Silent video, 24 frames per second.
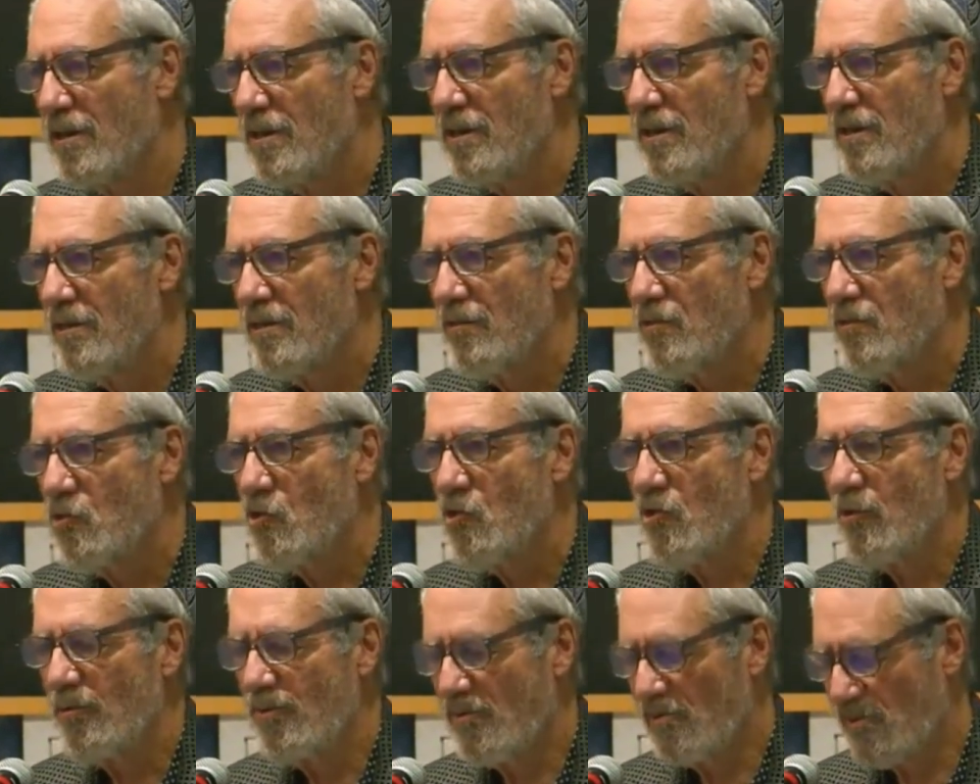to
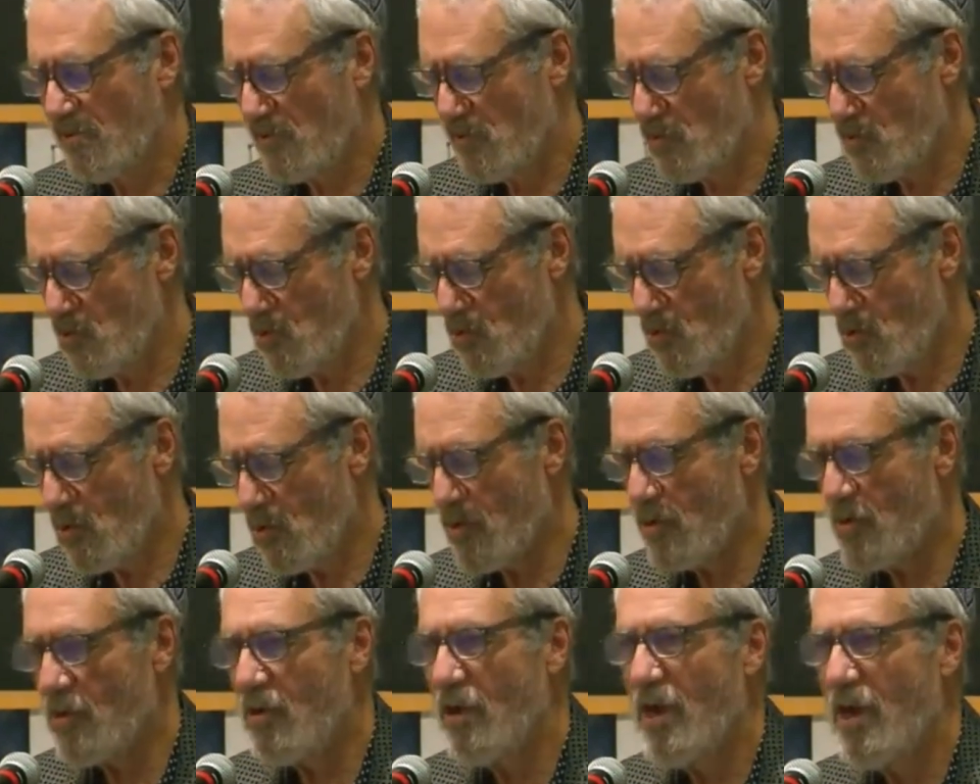
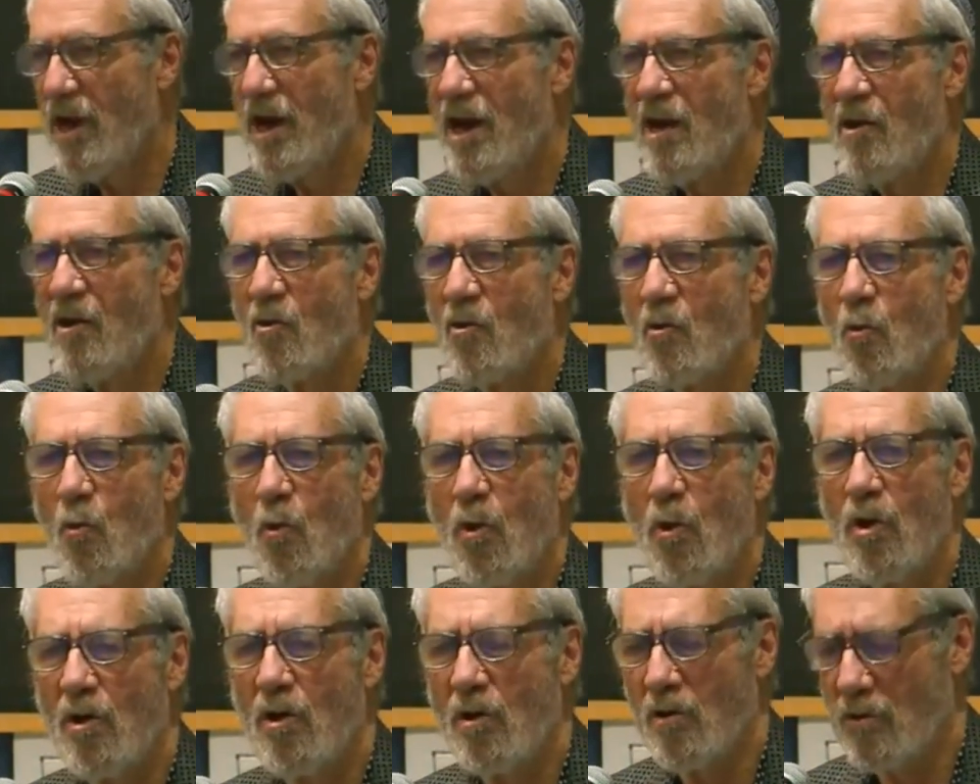obscure our
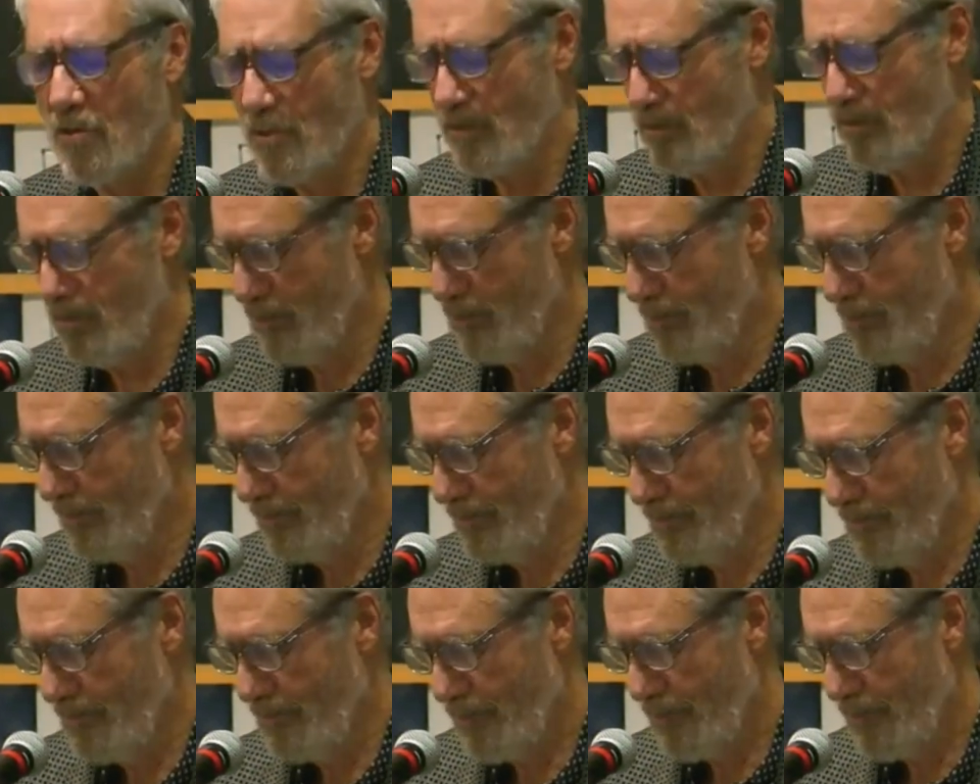woe.
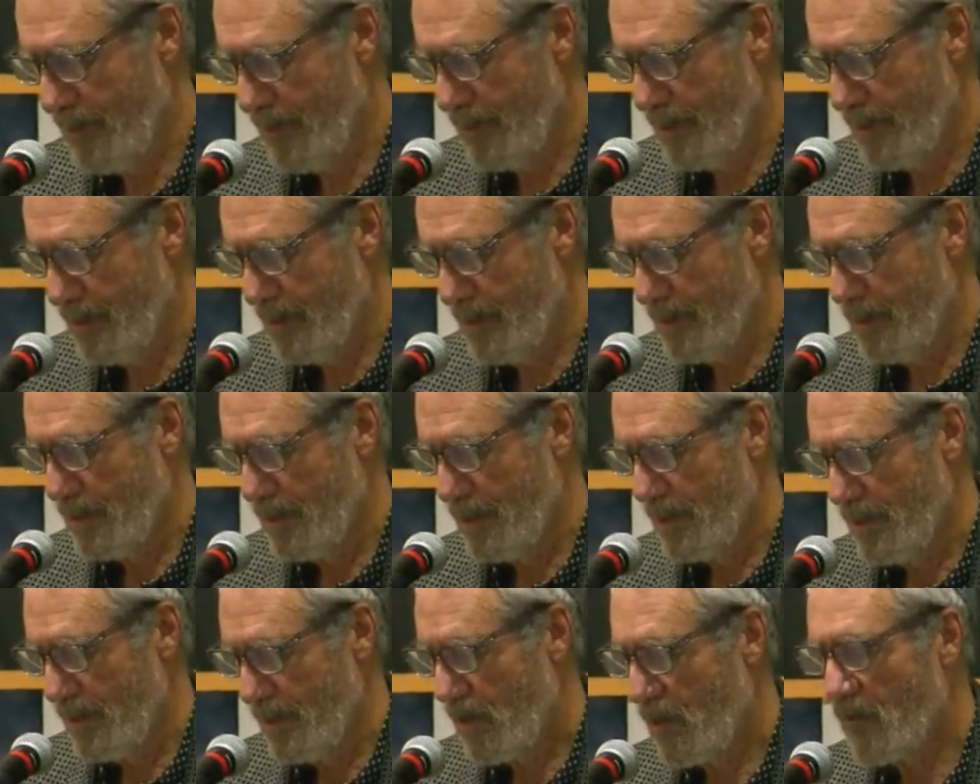
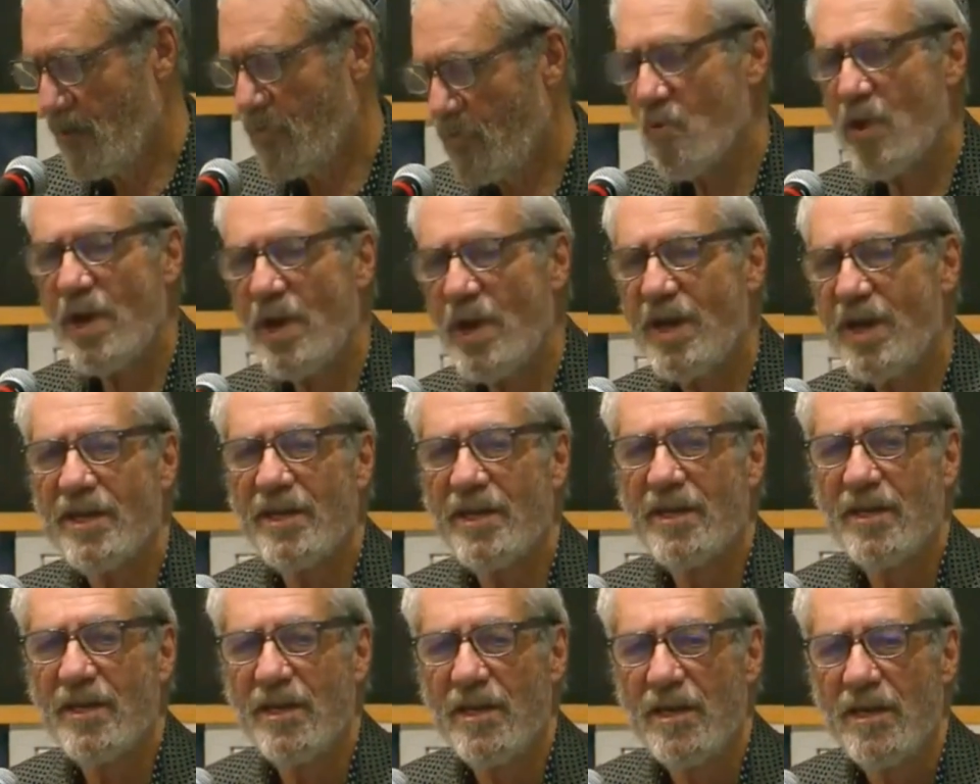Already
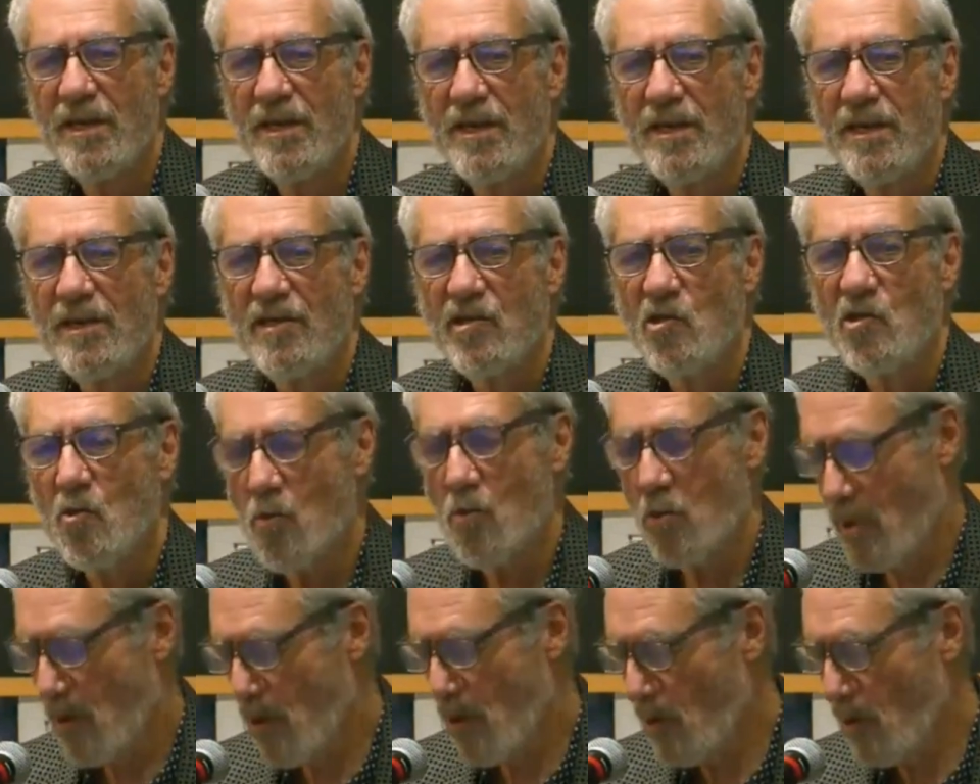you
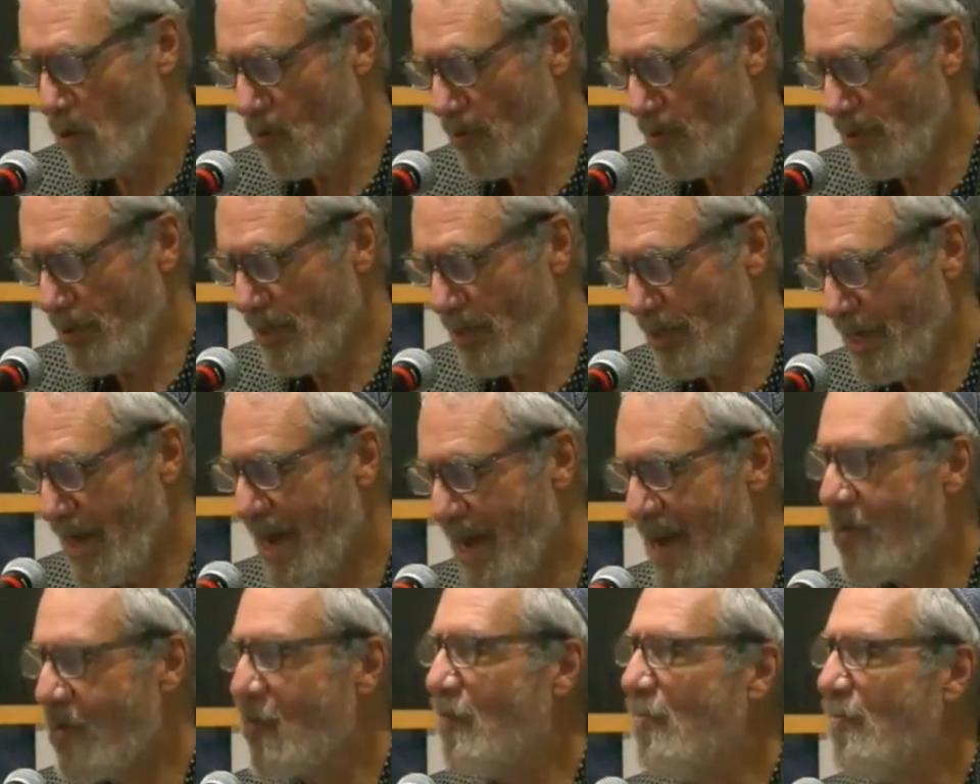were holding
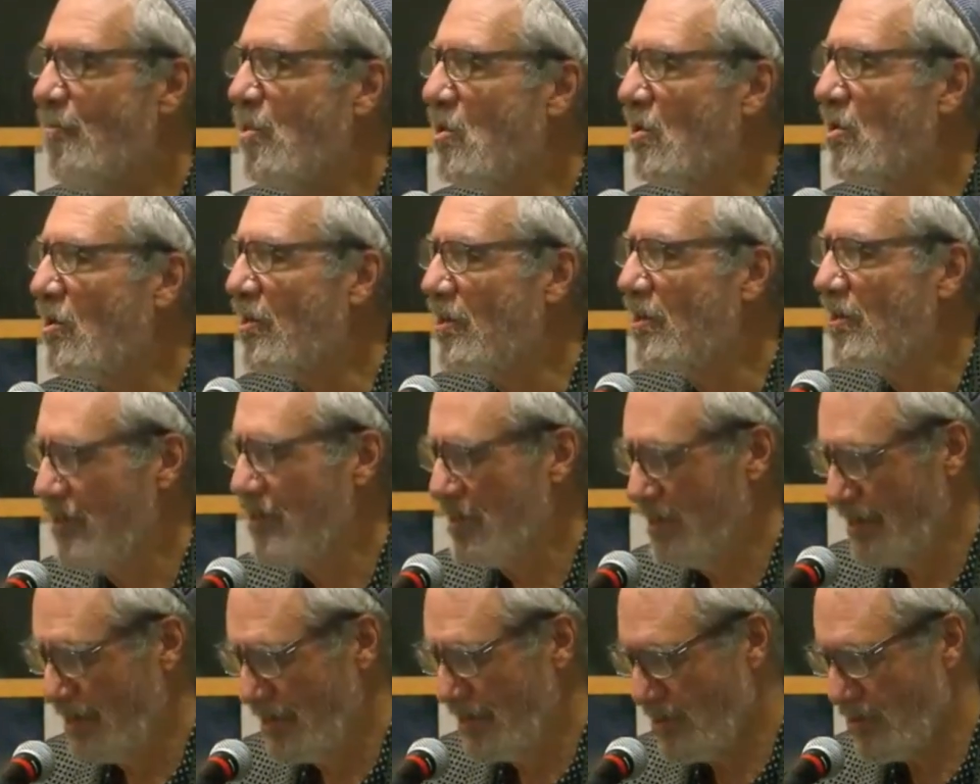our book
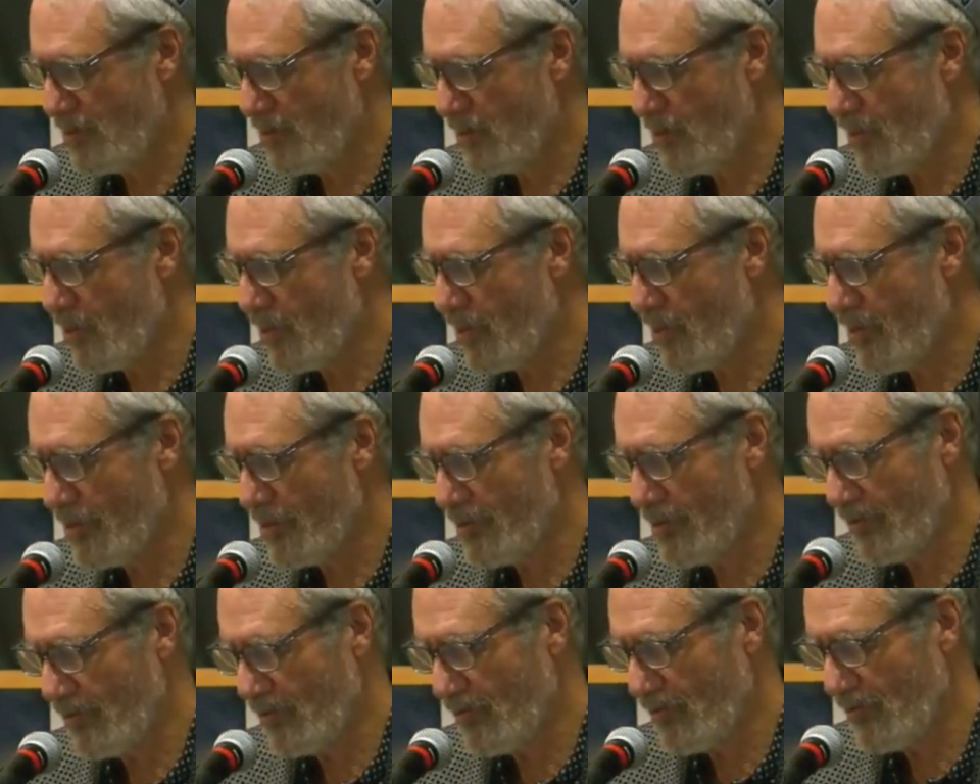in your
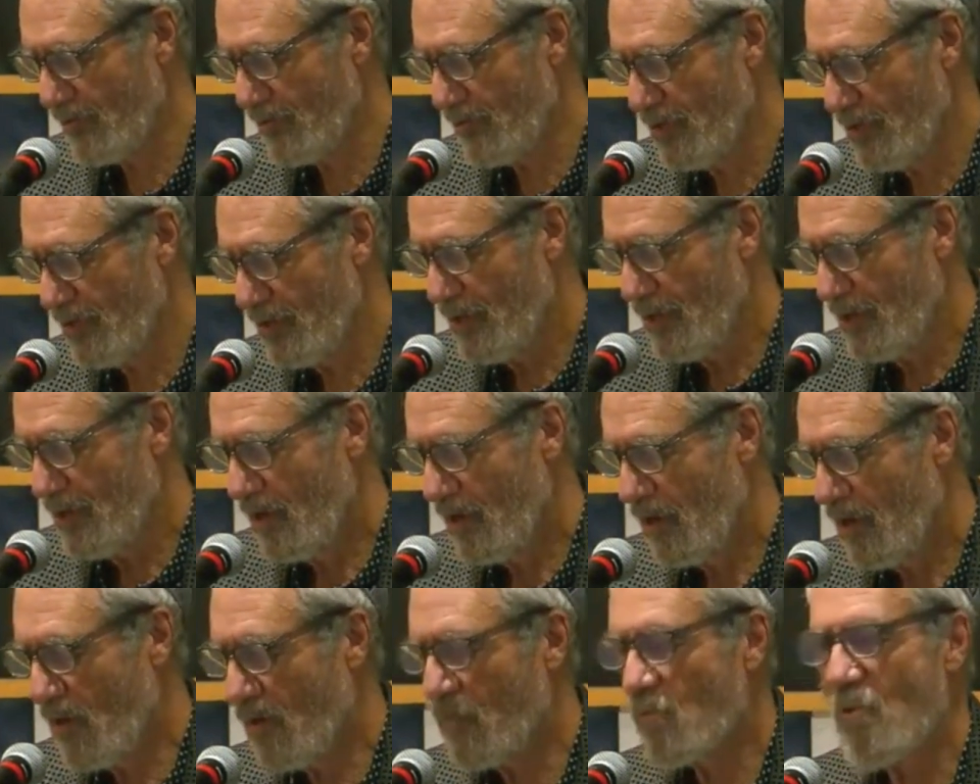arms.
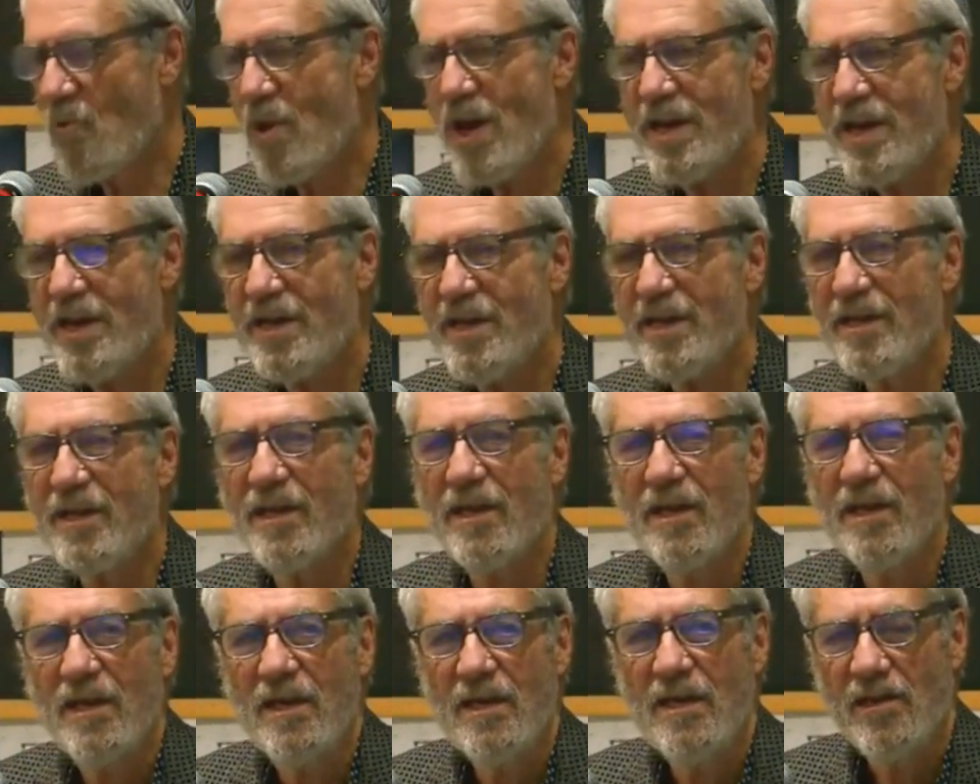Already
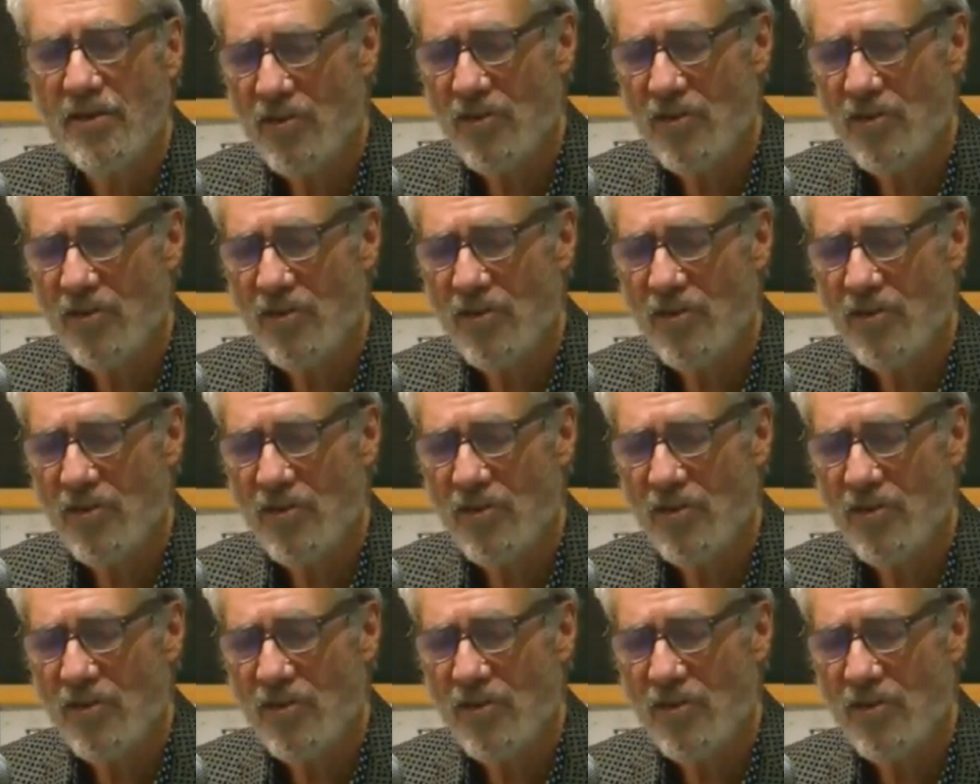your